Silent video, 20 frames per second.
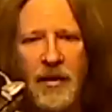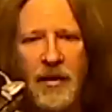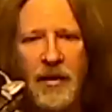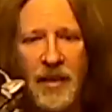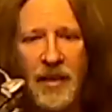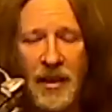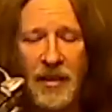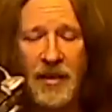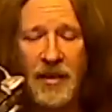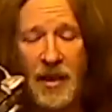I
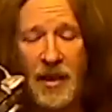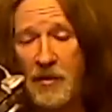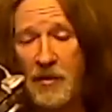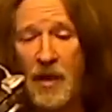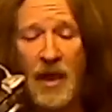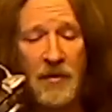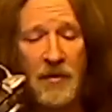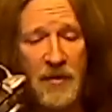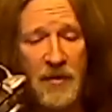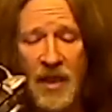
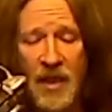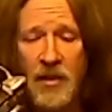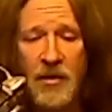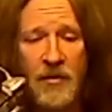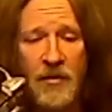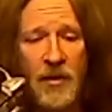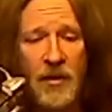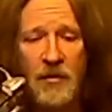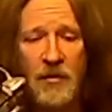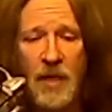thank
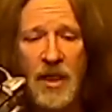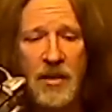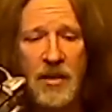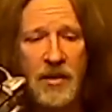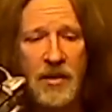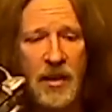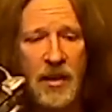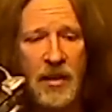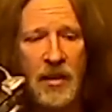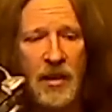you very
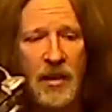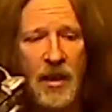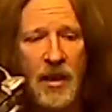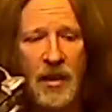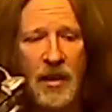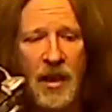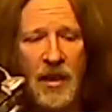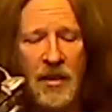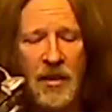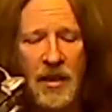much. And
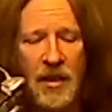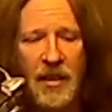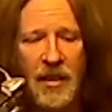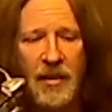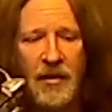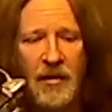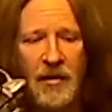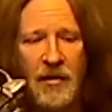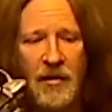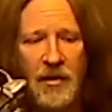I think
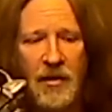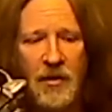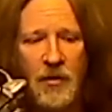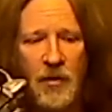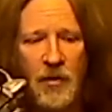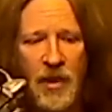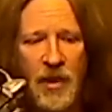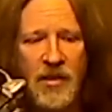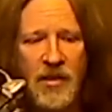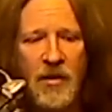the
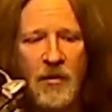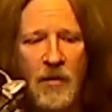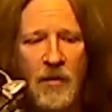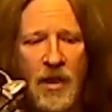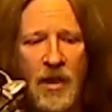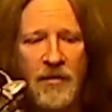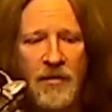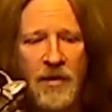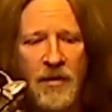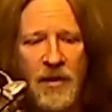reason
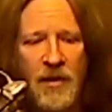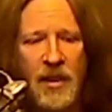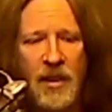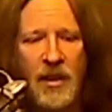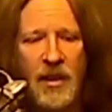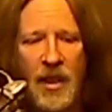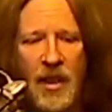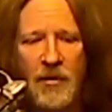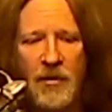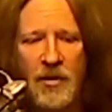why Vivek
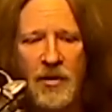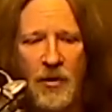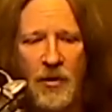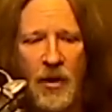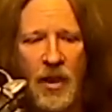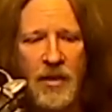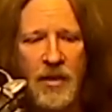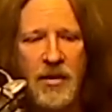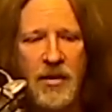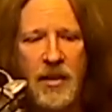and I were
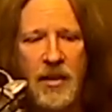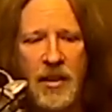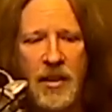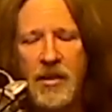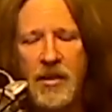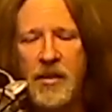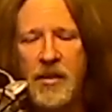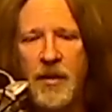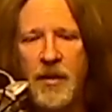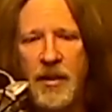drawn to
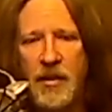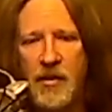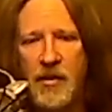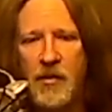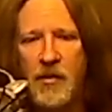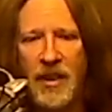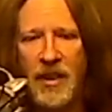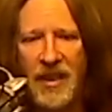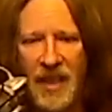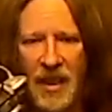this is because
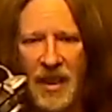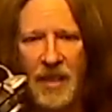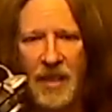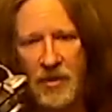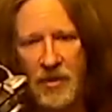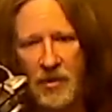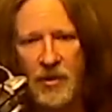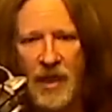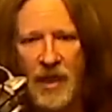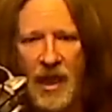we
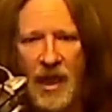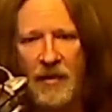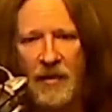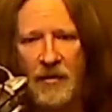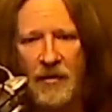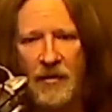can do that.